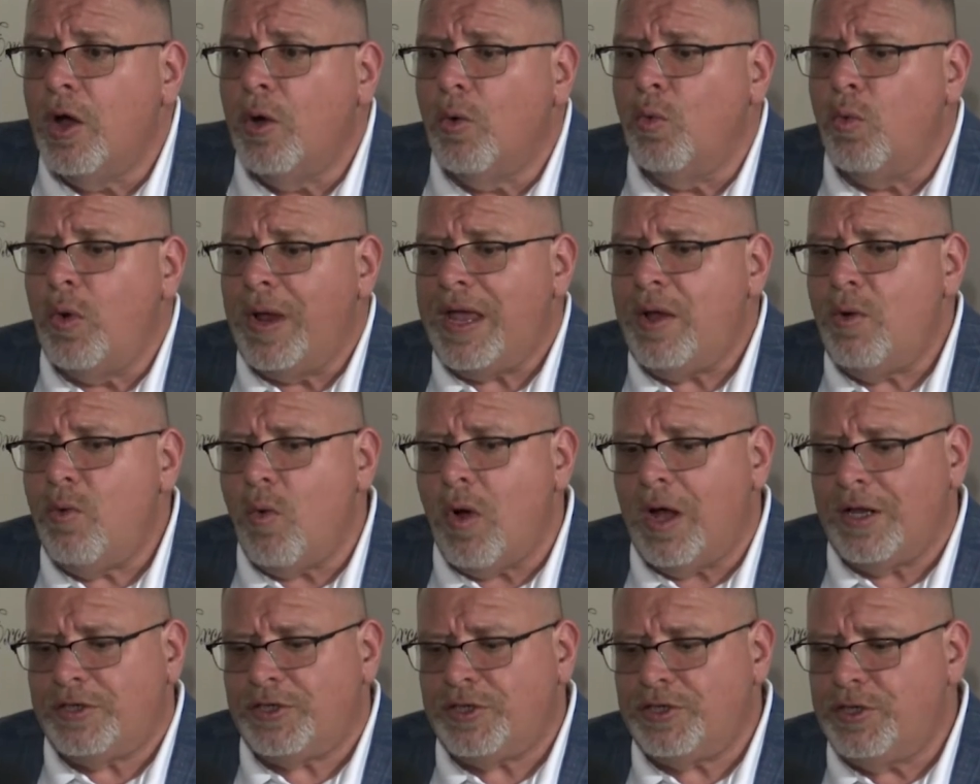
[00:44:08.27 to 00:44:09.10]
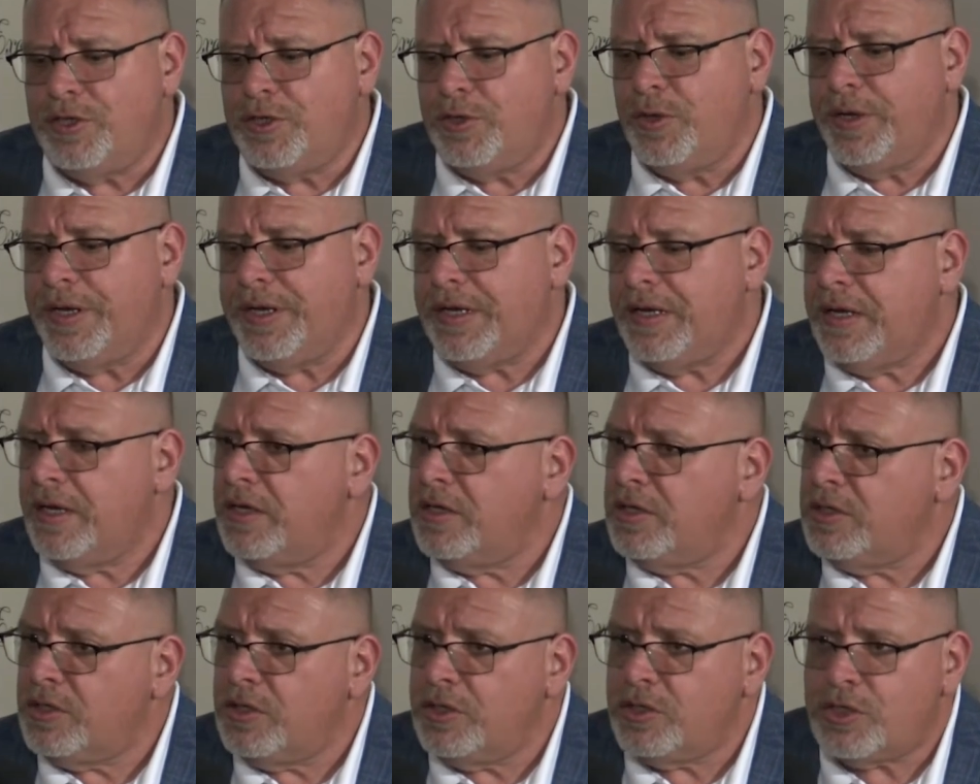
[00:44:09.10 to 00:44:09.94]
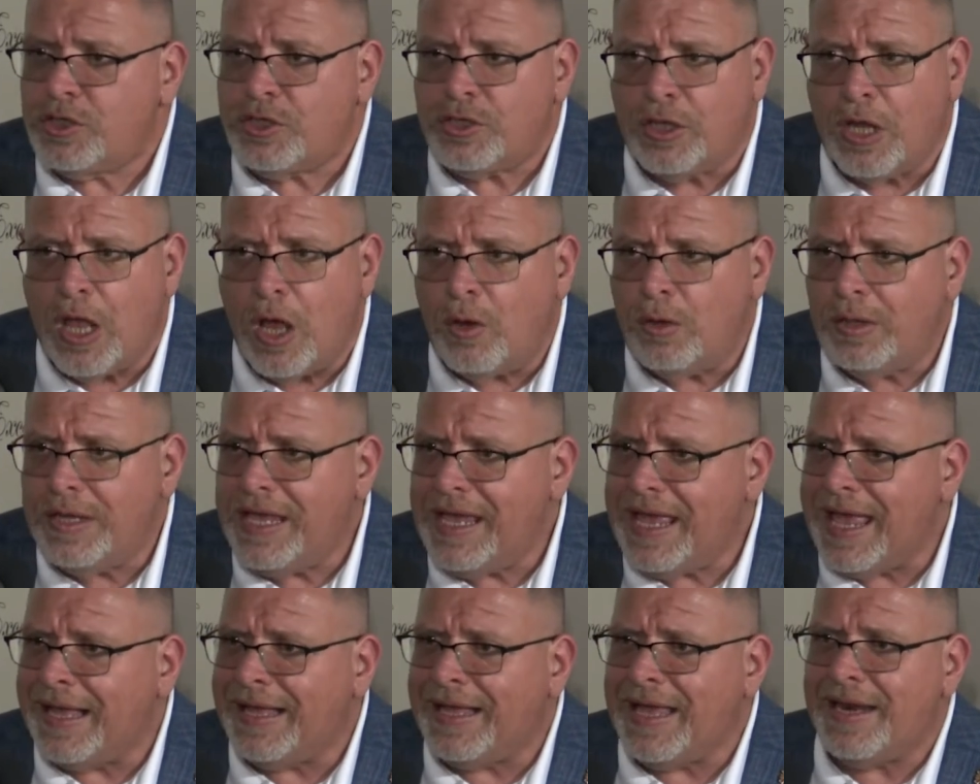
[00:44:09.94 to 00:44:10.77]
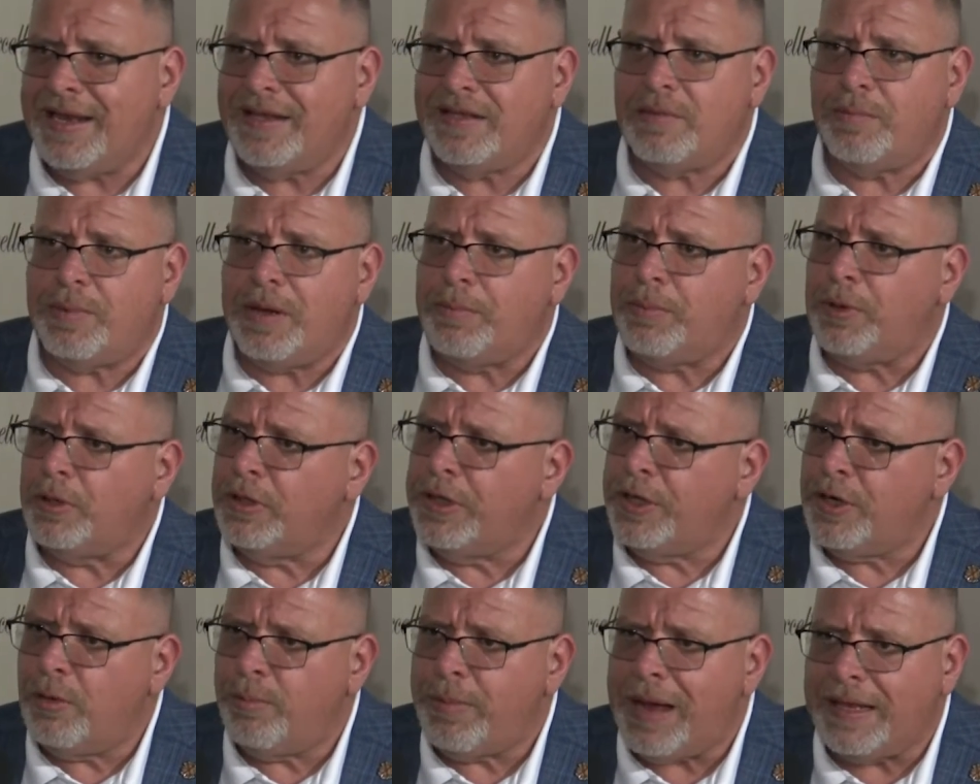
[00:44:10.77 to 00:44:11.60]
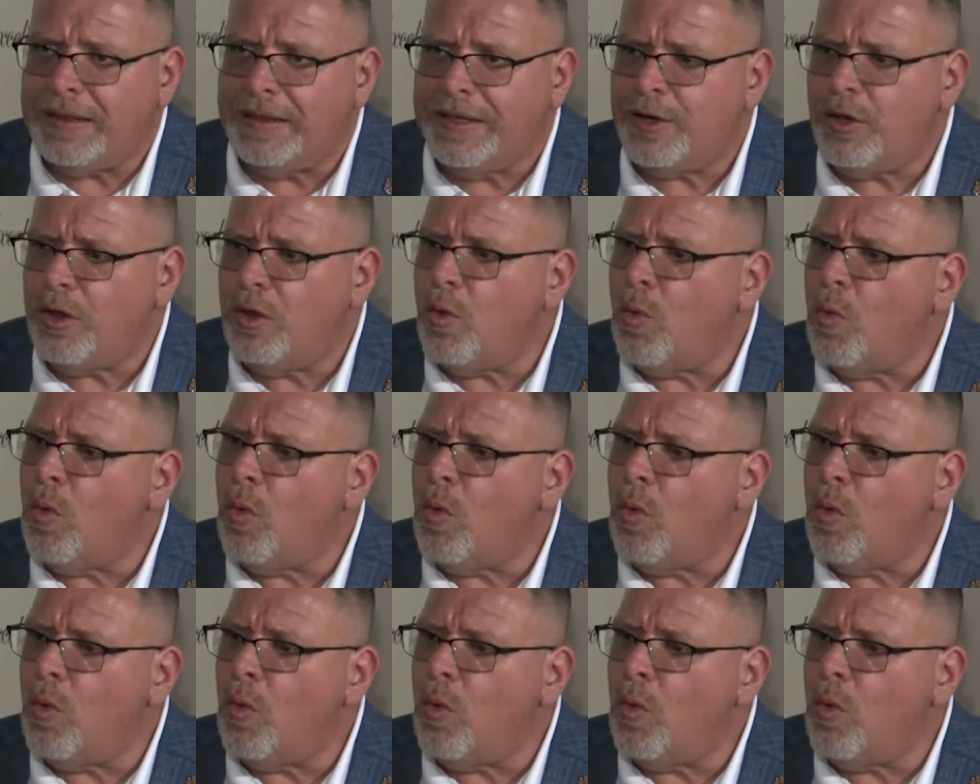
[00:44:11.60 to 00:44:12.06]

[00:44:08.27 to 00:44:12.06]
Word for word: We want to do it slowly and getting to people little by little,